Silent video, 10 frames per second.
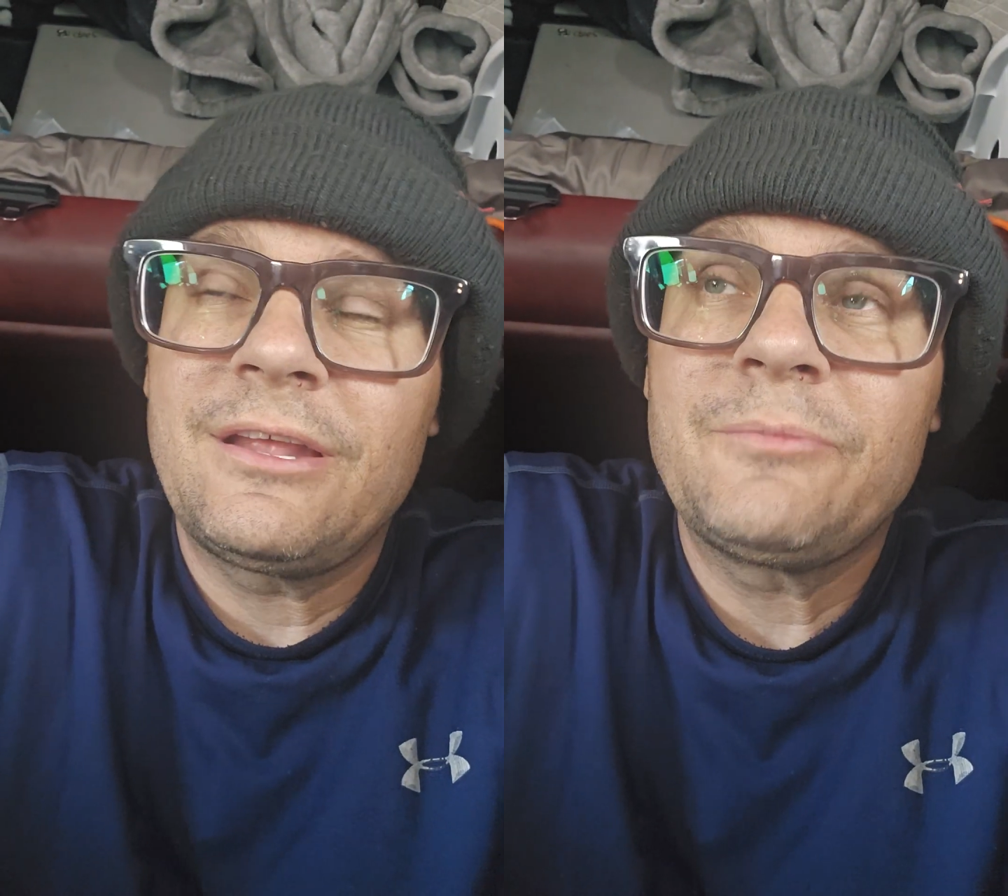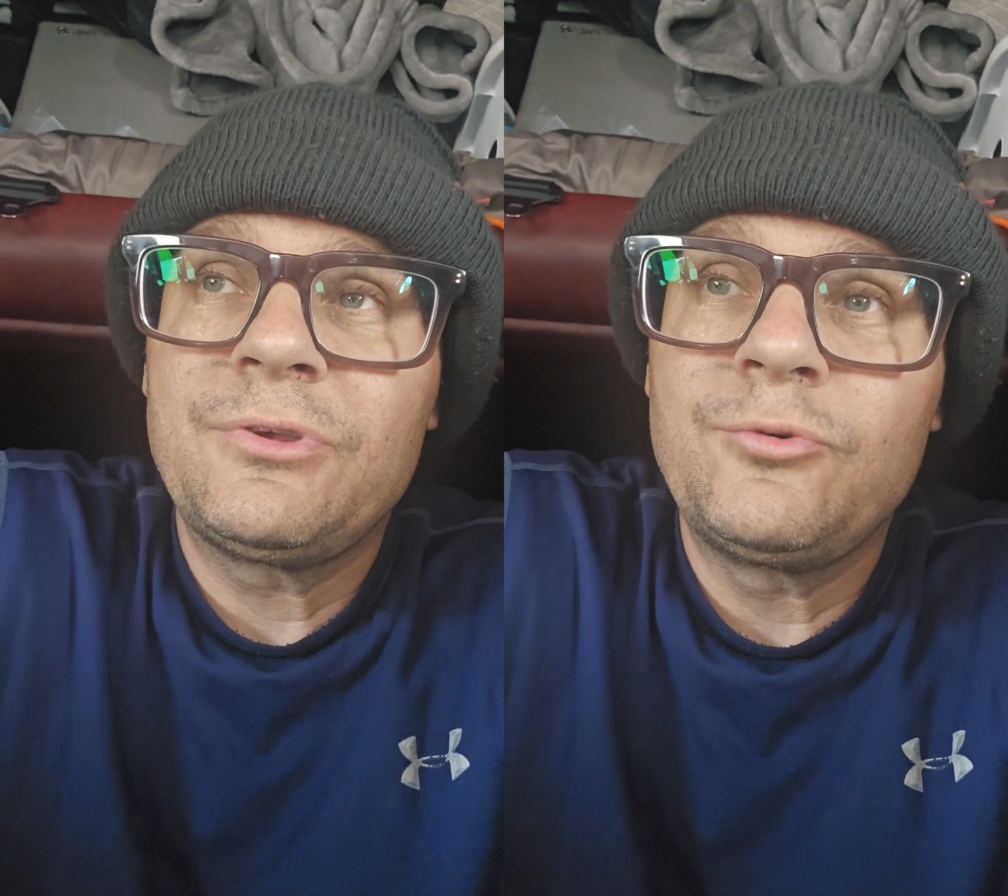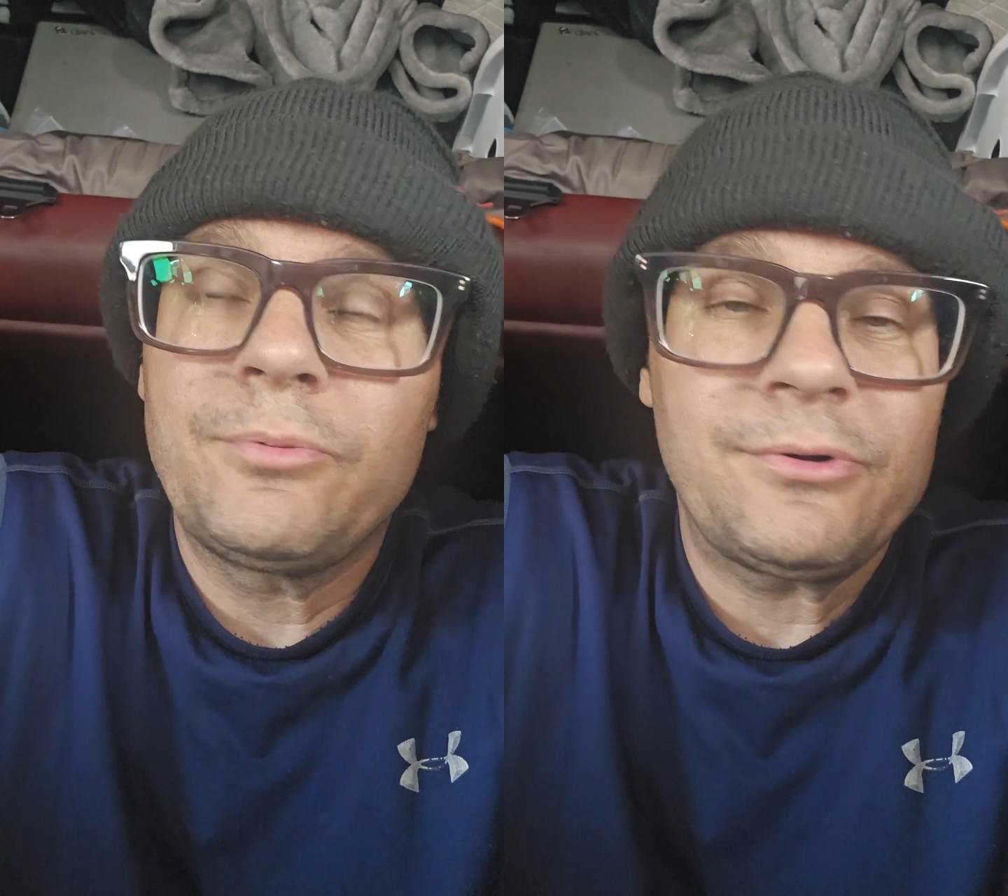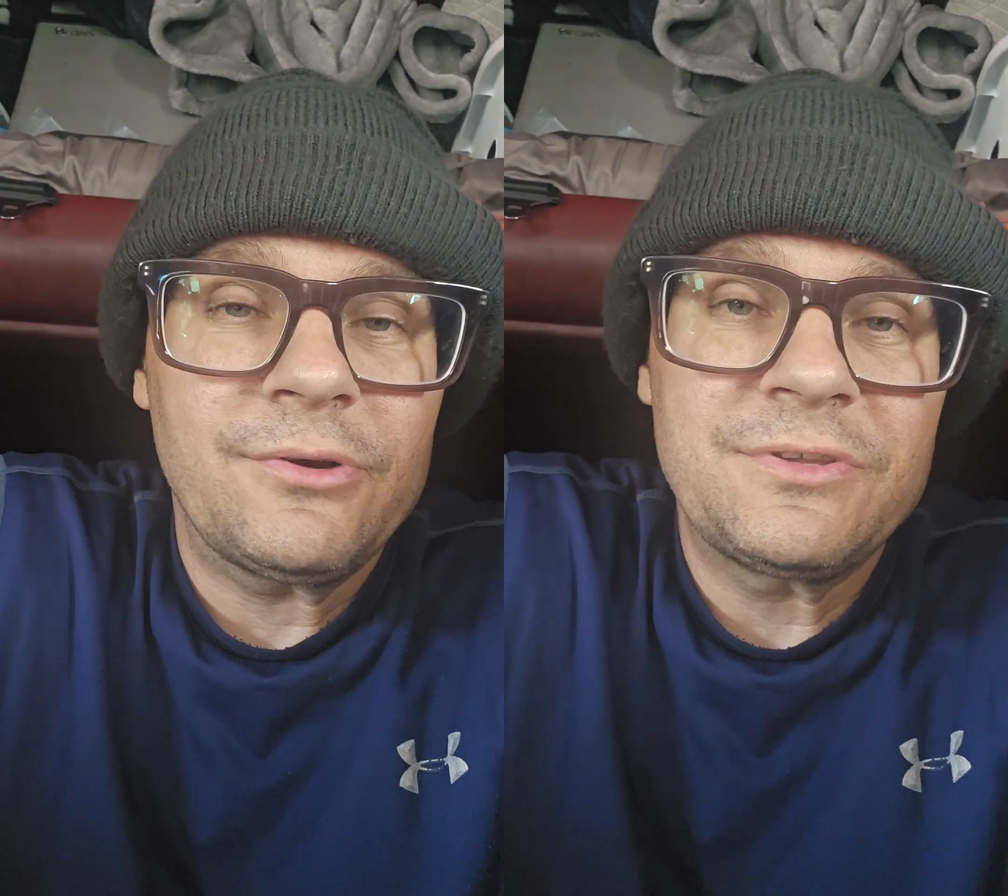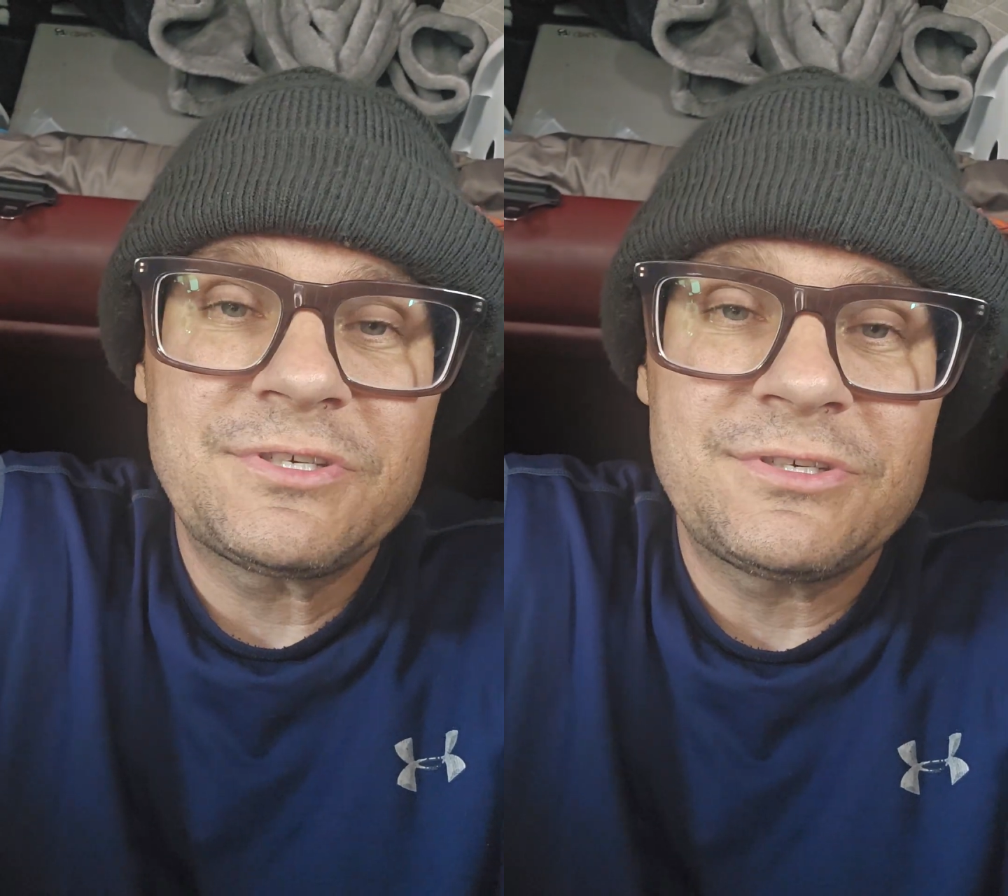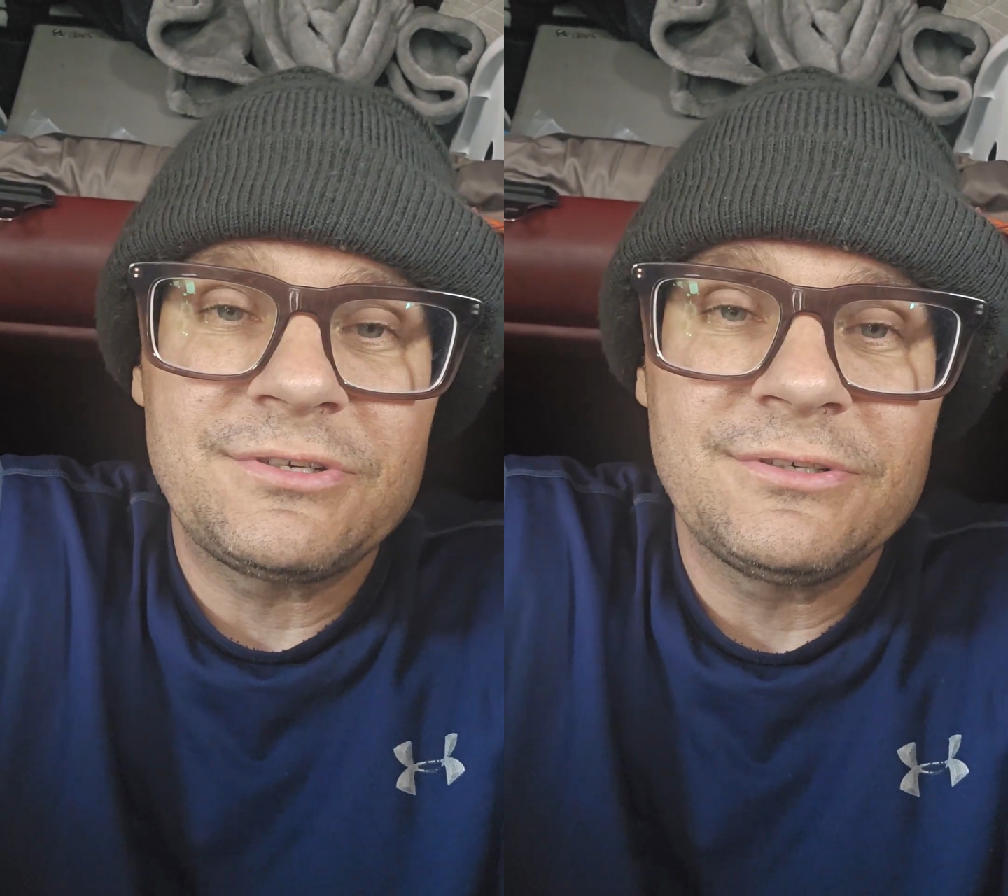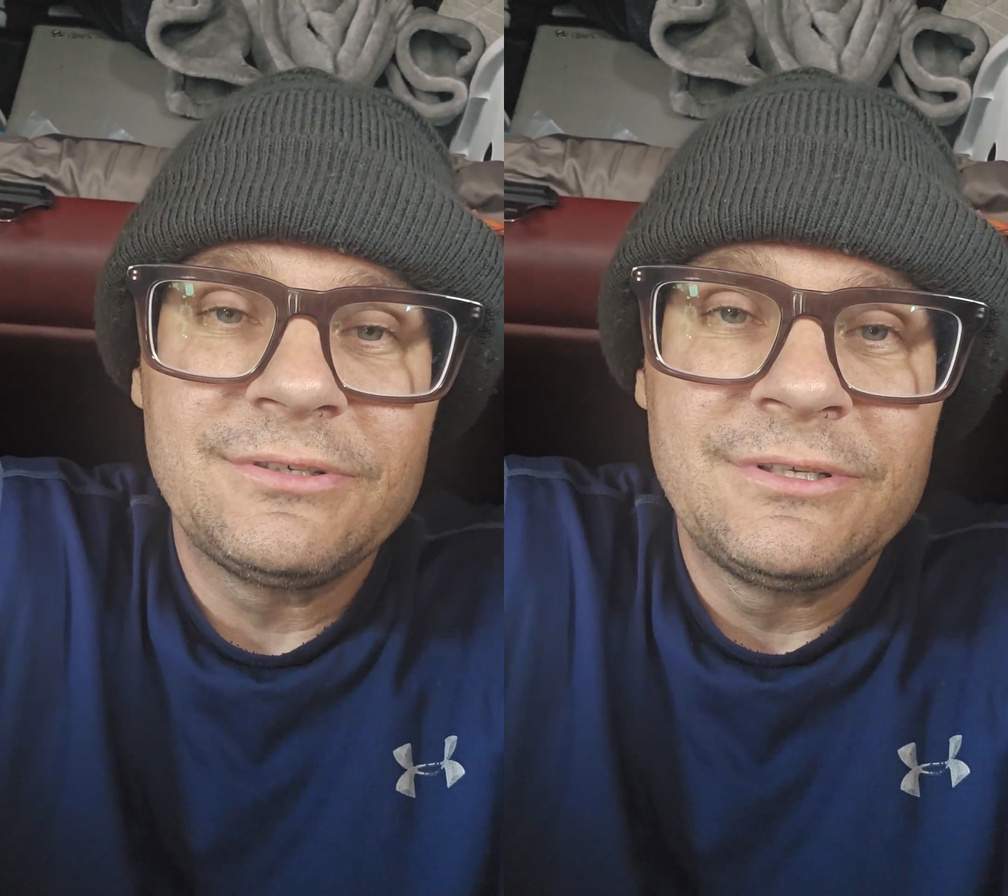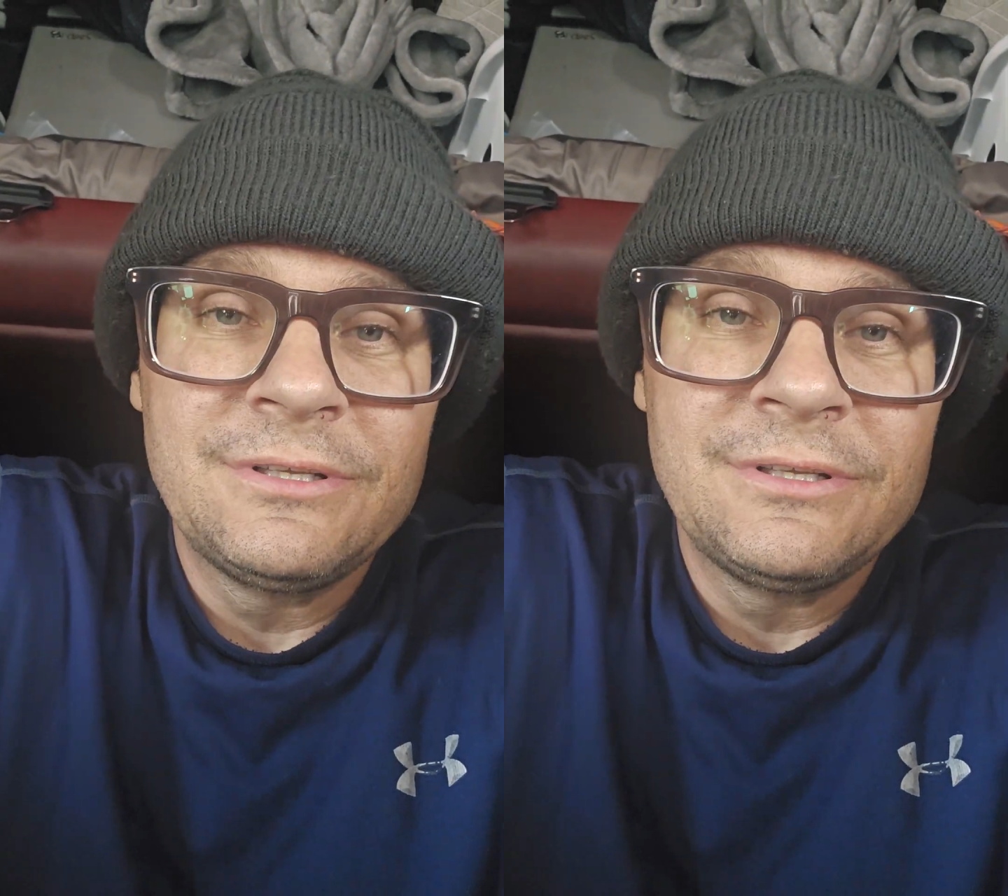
APU apart this year,